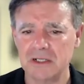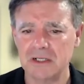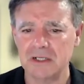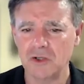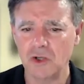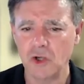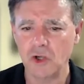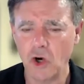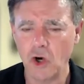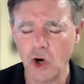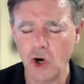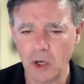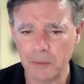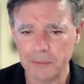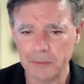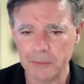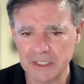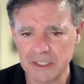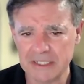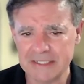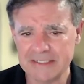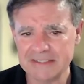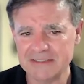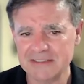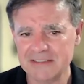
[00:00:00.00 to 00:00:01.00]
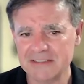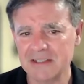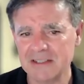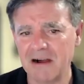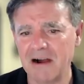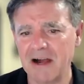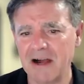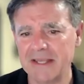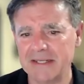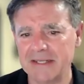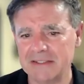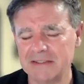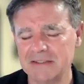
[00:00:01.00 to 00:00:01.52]
commonly
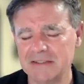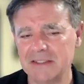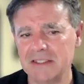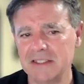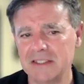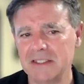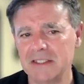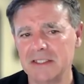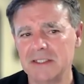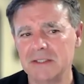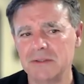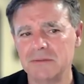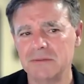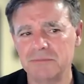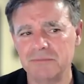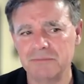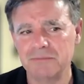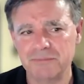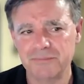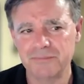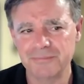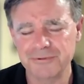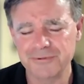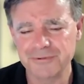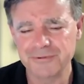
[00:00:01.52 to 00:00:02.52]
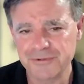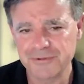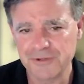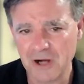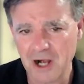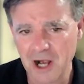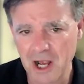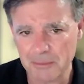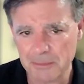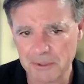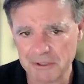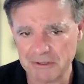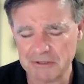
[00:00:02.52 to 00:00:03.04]
cited
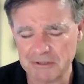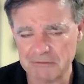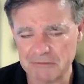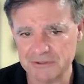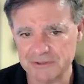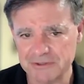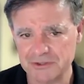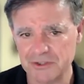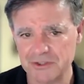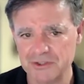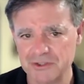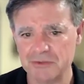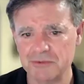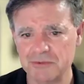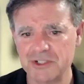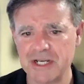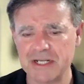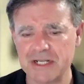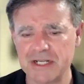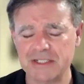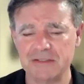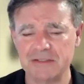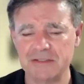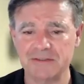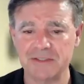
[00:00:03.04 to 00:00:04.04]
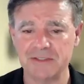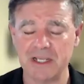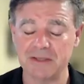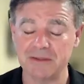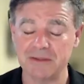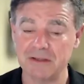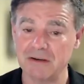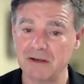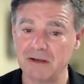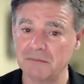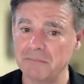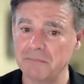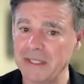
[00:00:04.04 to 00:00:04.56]
primary research objectives. Now,
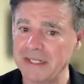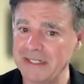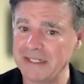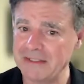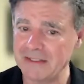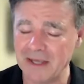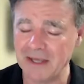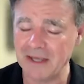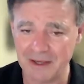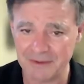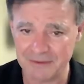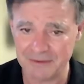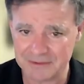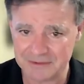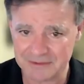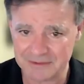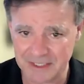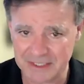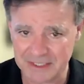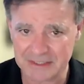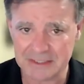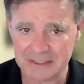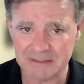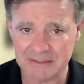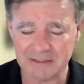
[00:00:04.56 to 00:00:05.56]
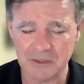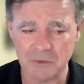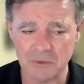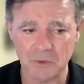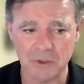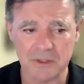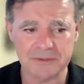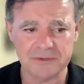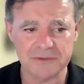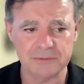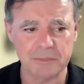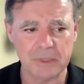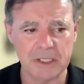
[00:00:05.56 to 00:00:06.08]
there are many other secondary
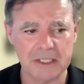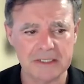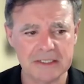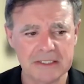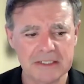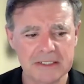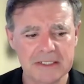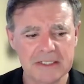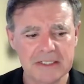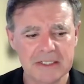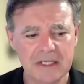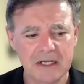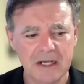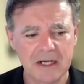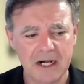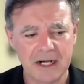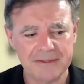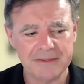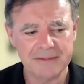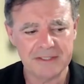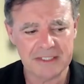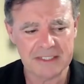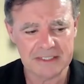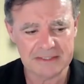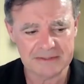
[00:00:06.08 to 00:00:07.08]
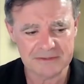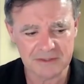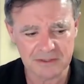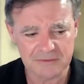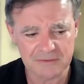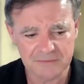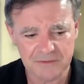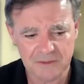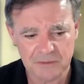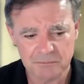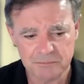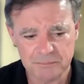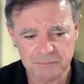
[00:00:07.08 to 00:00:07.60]
ones, but I think it's
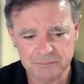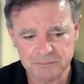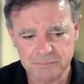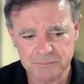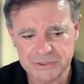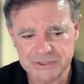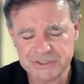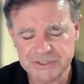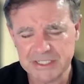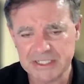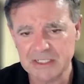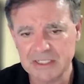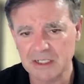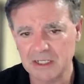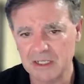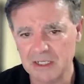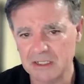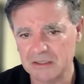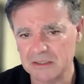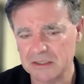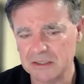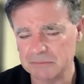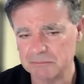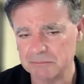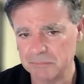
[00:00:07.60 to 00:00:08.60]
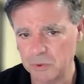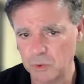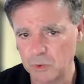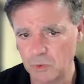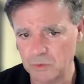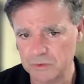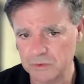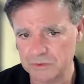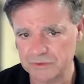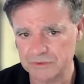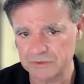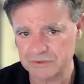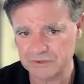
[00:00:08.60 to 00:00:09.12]
of particular
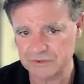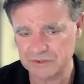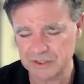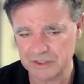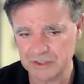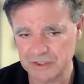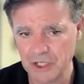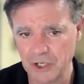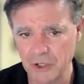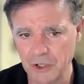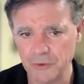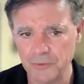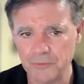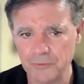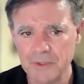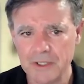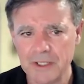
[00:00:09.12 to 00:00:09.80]
importance to note